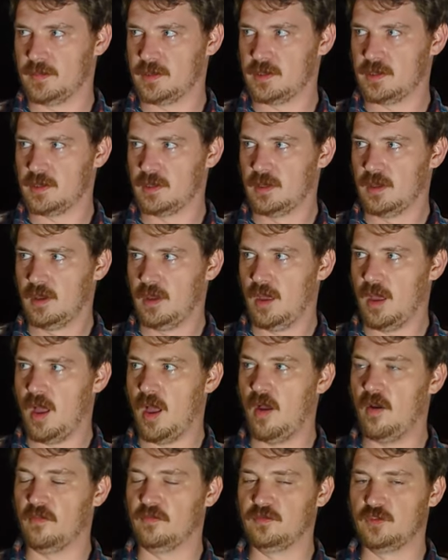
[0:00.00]
Yep. Of
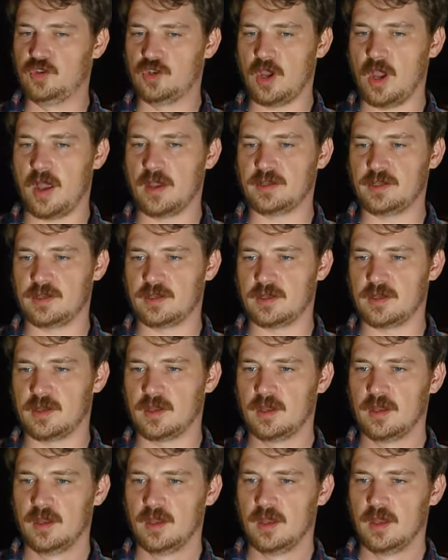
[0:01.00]
just
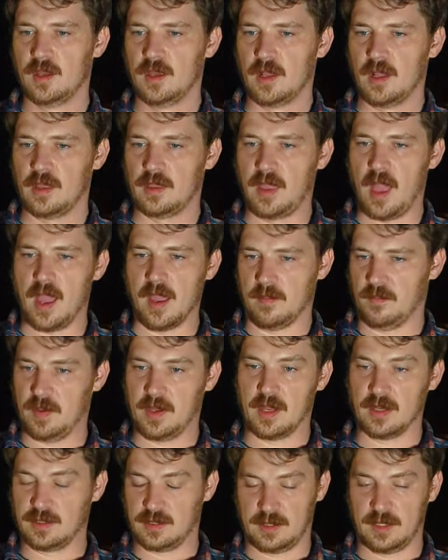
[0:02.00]
like because
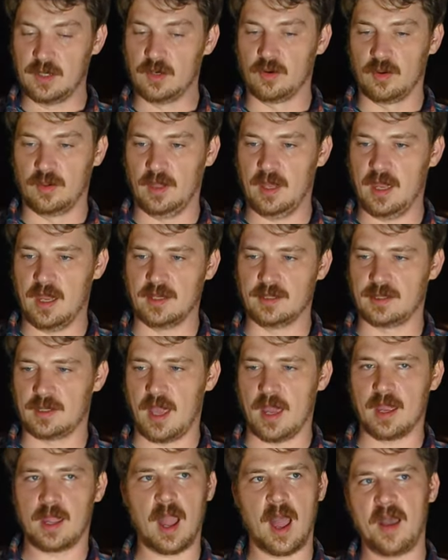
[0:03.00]
literally it's like
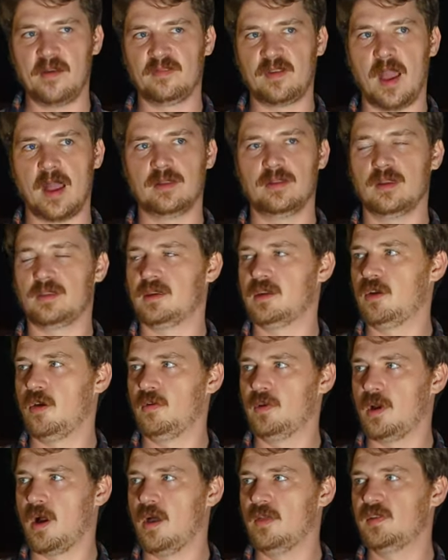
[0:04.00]
I've got nothing going on
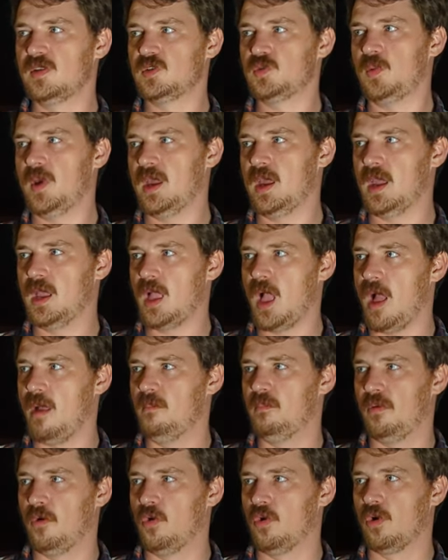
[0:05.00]
this weekend. I'm
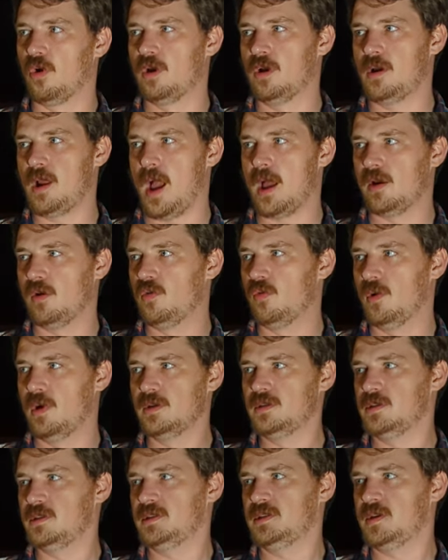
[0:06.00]
bored. I don't want to just
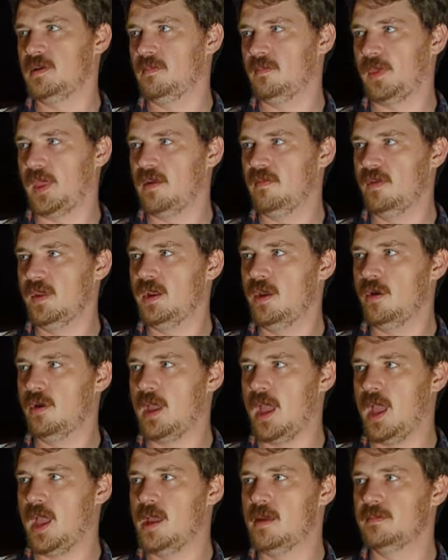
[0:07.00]
sit and play video
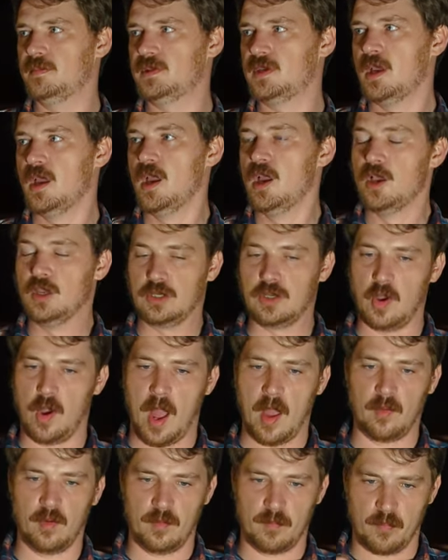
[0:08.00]
games. So I would
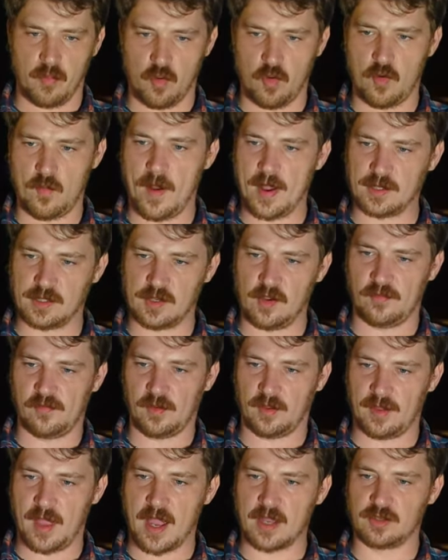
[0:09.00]
pour myself a
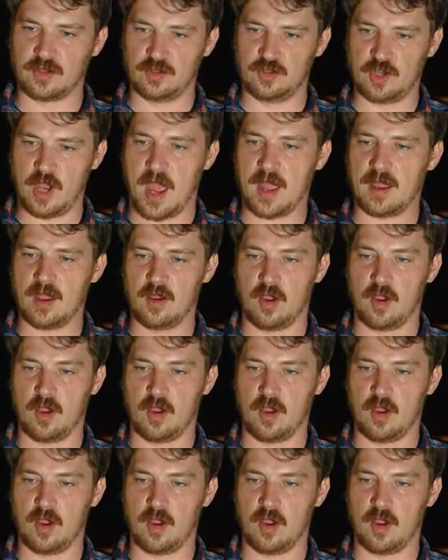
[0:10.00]
glass of Jack and Coke.